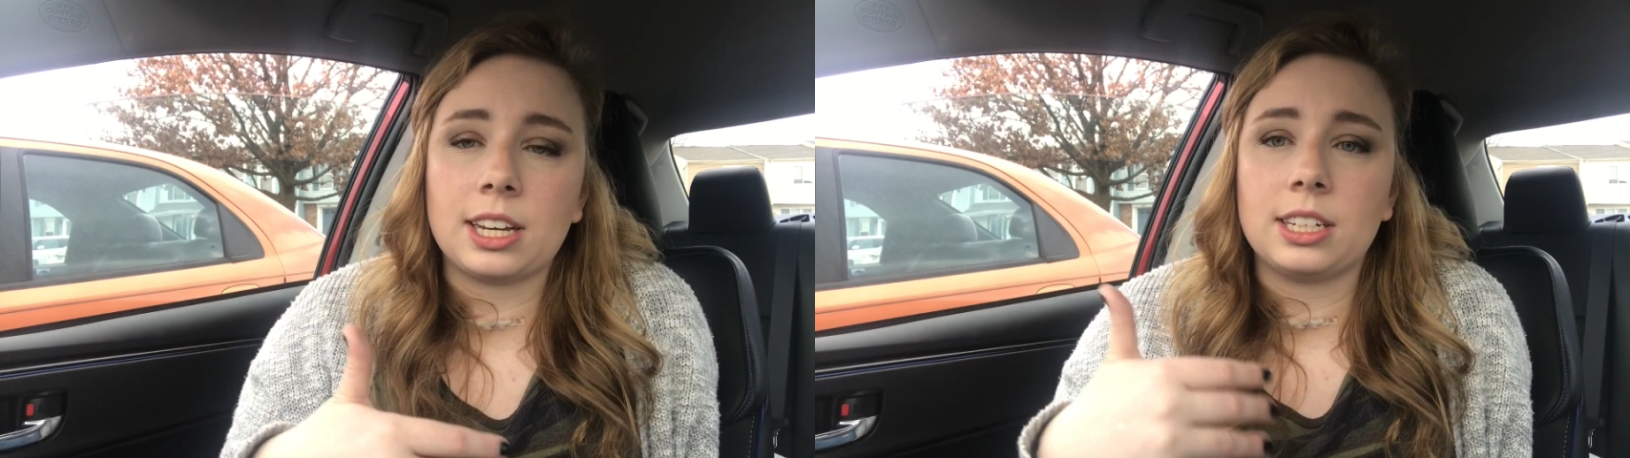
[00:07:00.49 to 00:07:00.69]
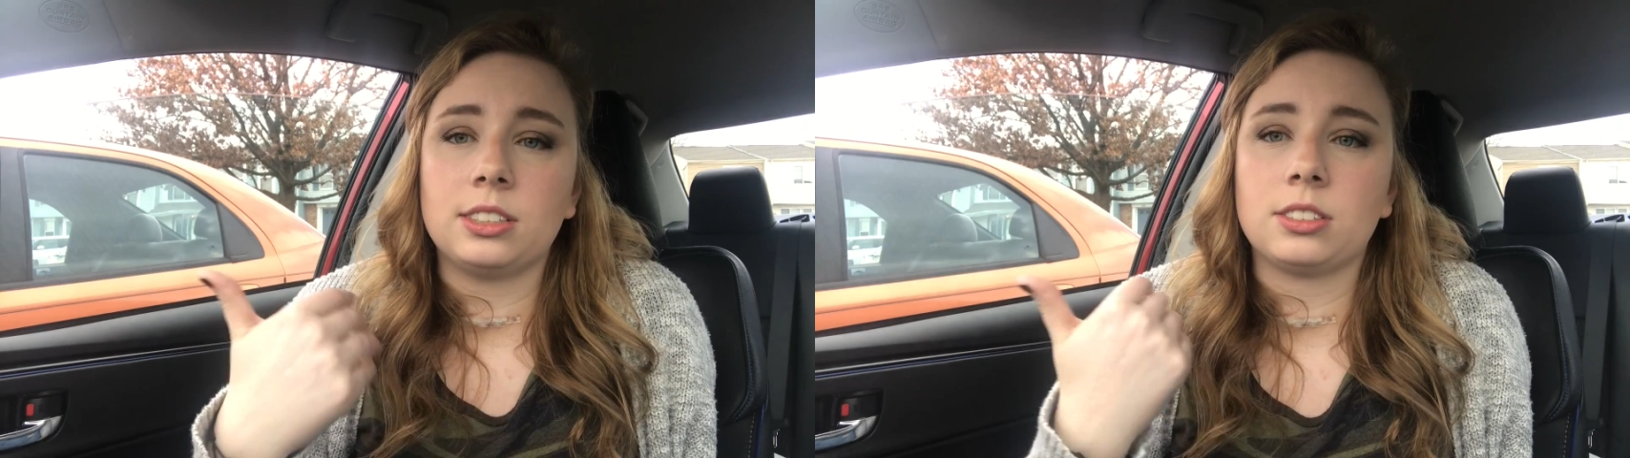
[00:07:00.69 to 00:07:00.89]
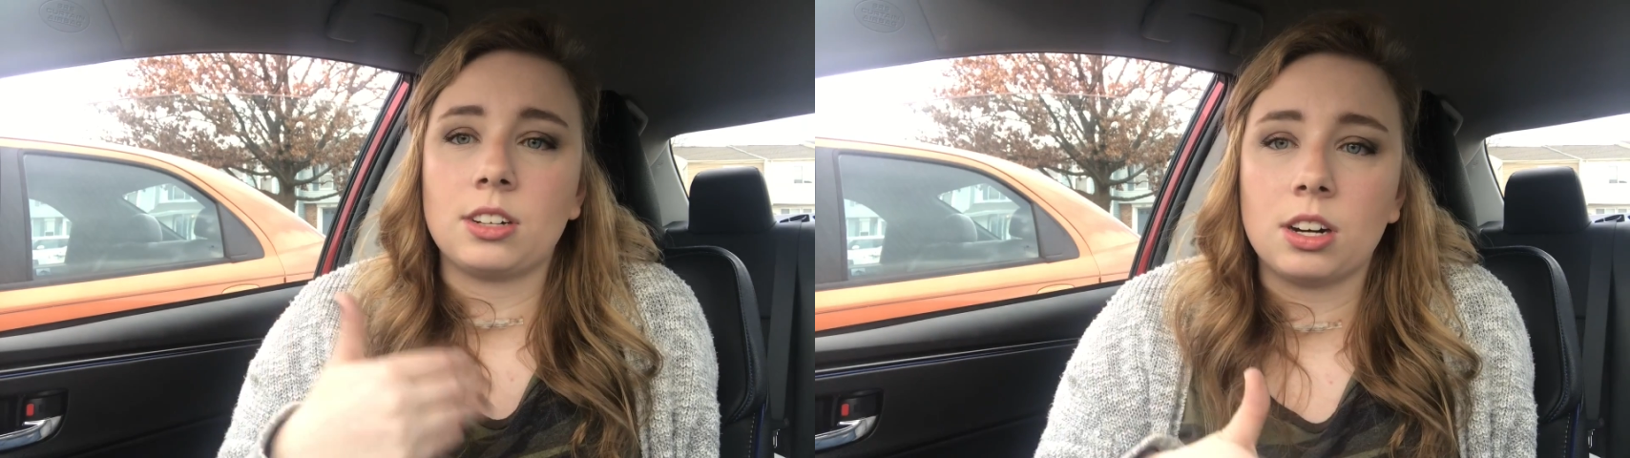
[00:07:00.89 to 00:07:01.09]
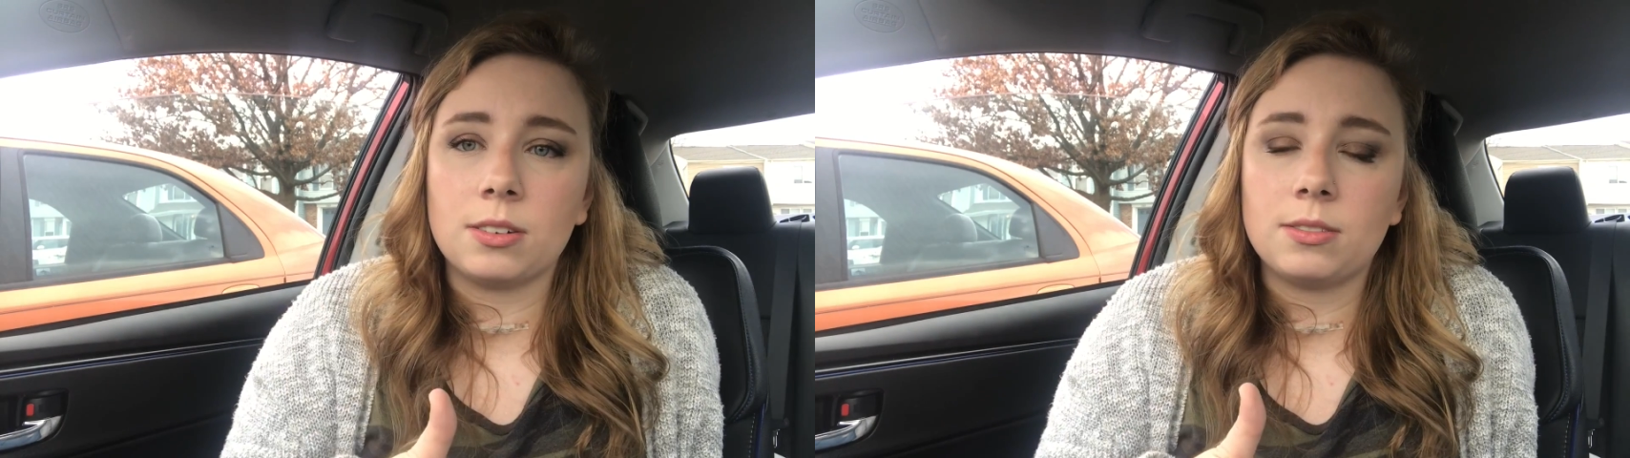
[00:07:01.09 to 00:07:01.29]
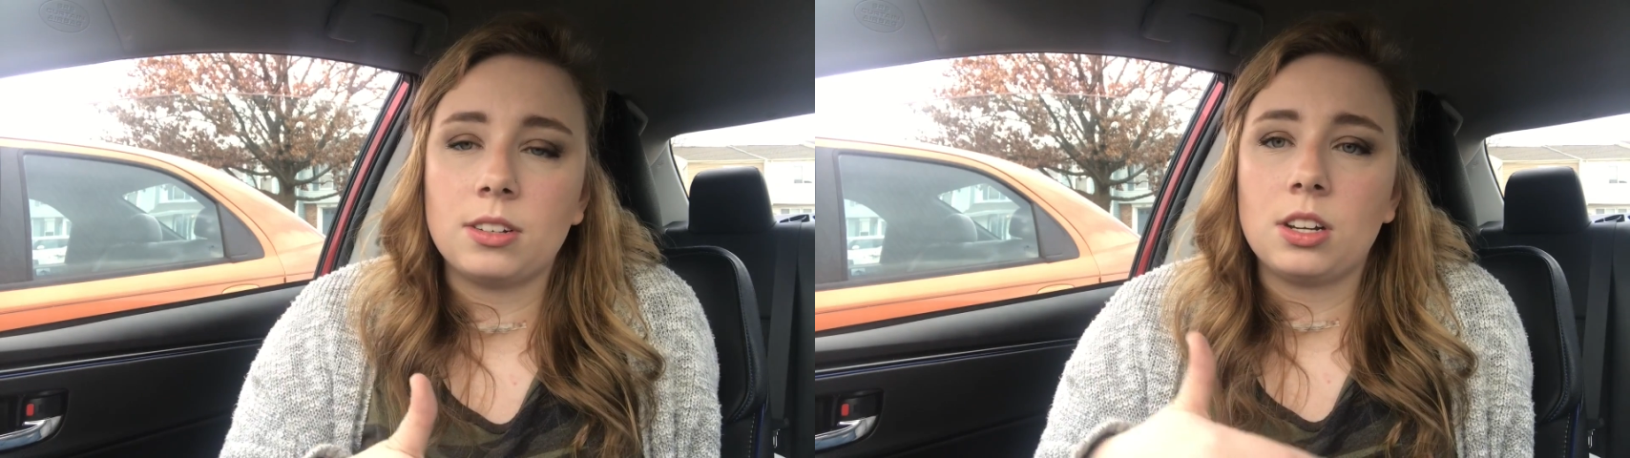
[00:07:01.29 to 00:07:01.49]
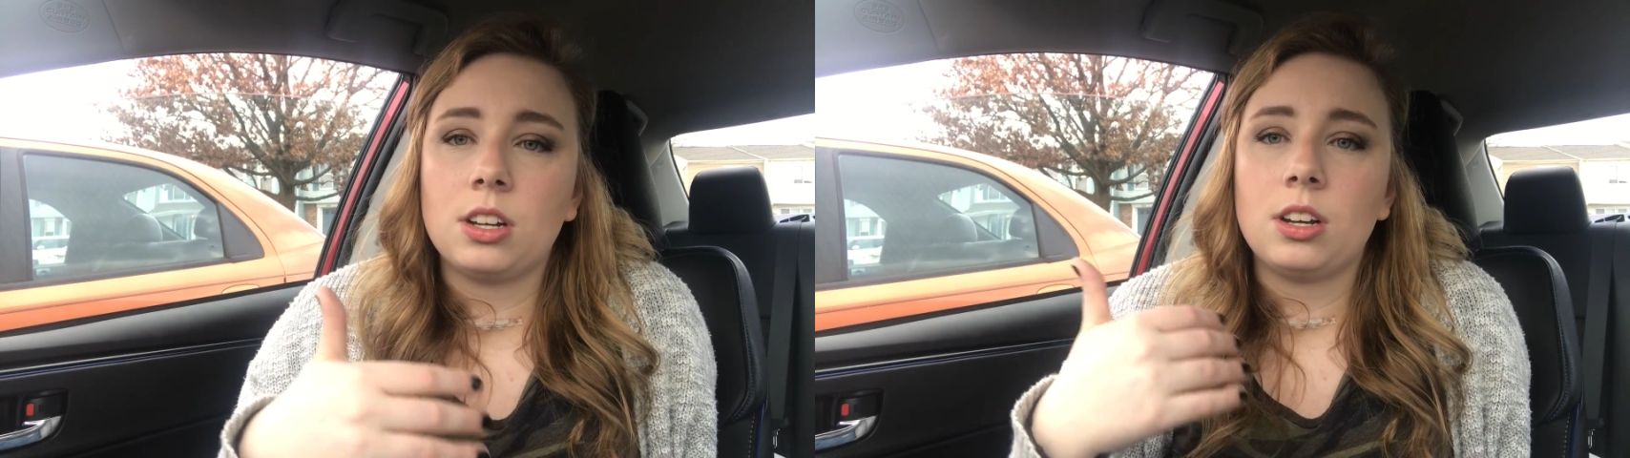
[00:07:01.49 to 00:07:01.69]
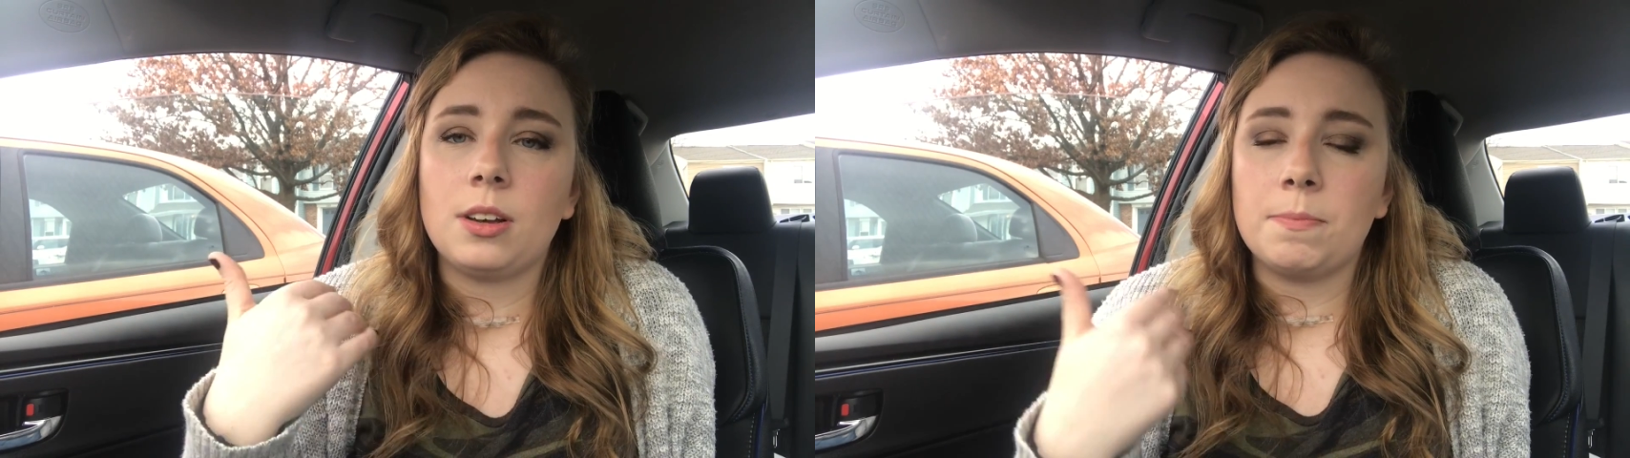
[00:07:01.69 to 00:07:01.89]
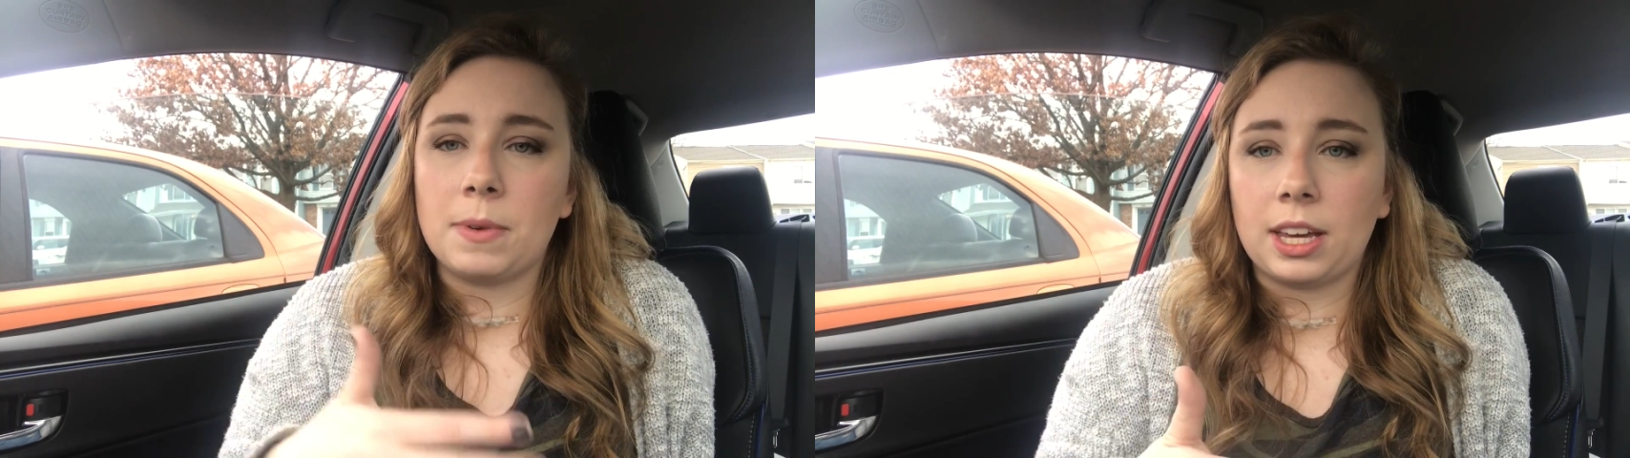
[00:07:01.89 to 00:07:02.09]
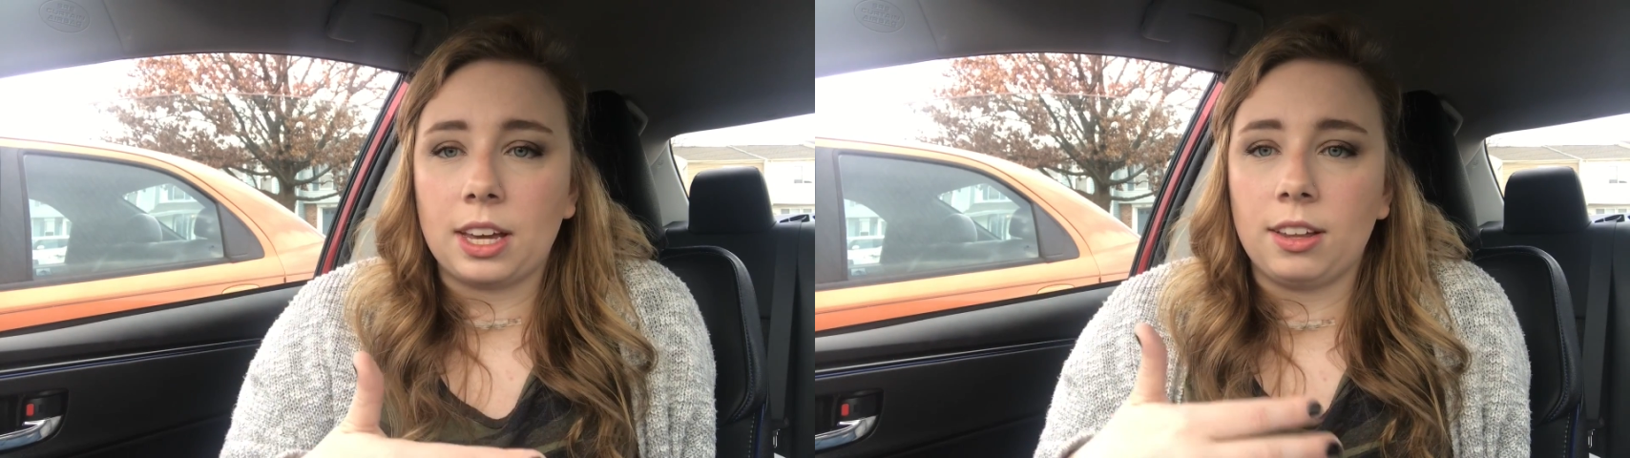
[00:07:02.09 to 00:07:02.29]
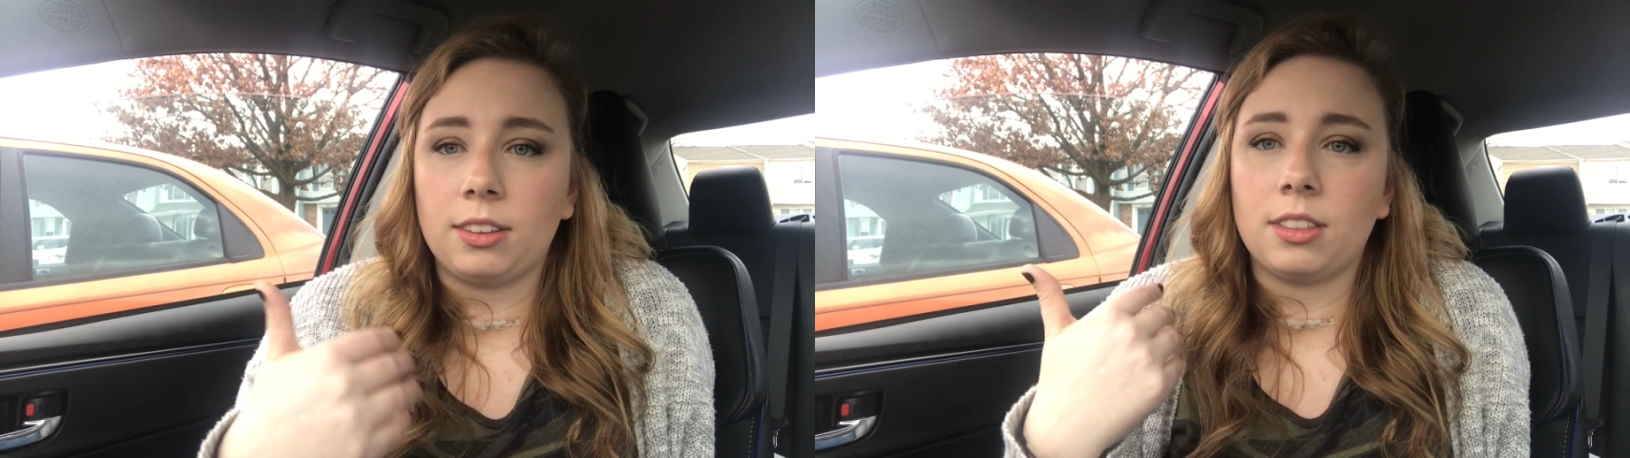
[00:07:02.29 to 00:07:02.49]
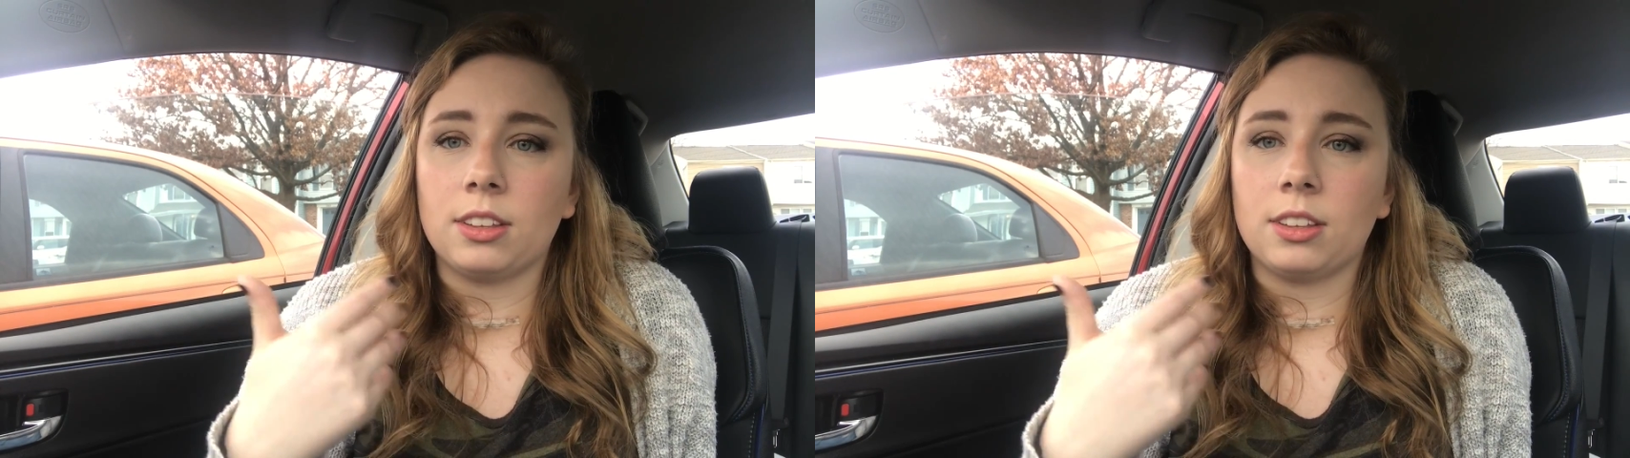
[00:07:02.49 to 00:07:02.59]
in and start making